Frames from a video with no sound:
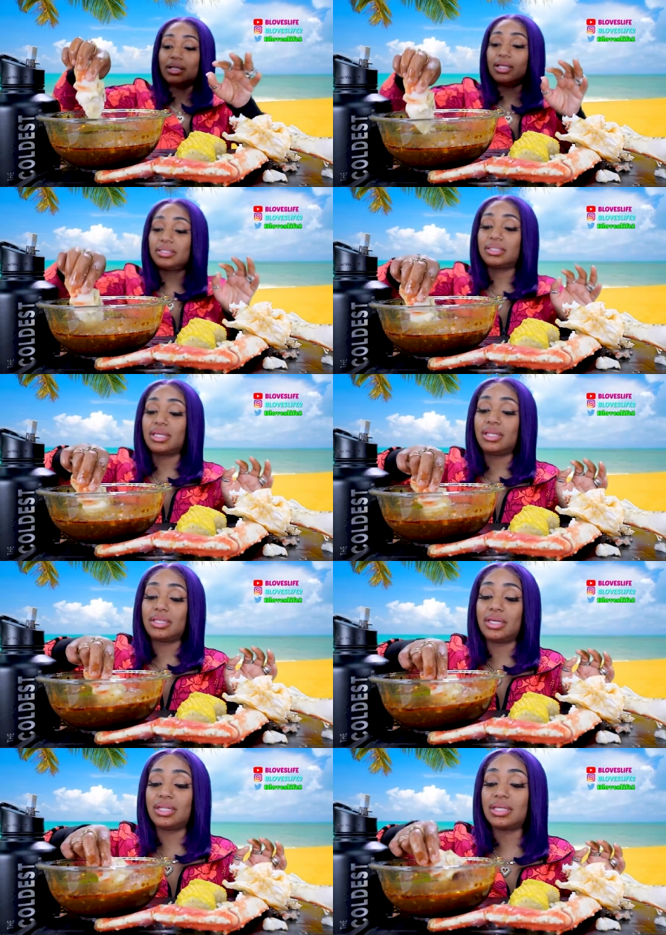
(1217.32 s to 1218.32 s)
Let's get
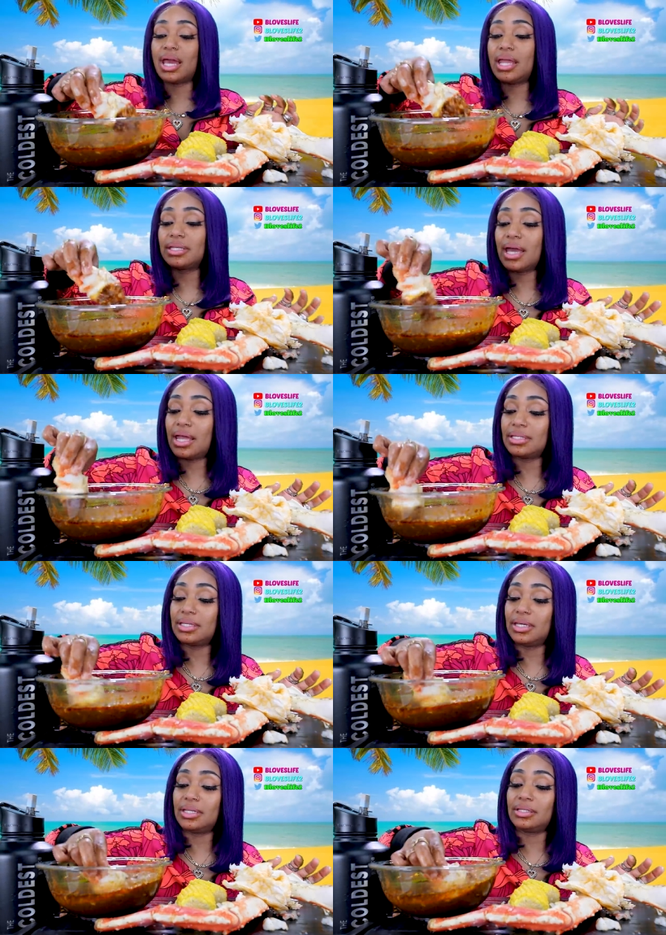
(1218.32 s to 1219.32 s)
it, get it, gotta, gotta
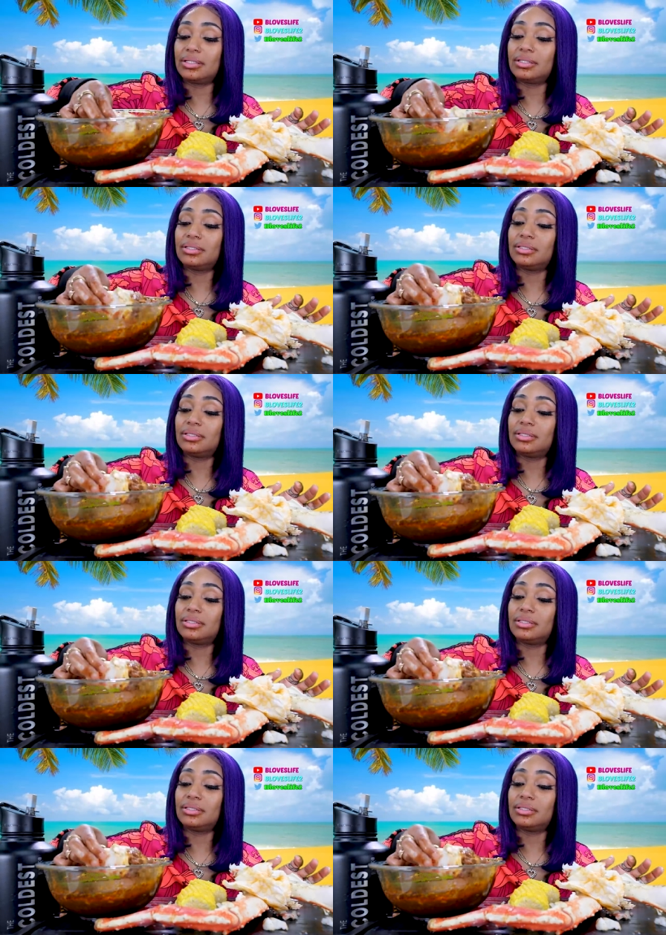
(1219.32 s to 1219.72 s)
get it.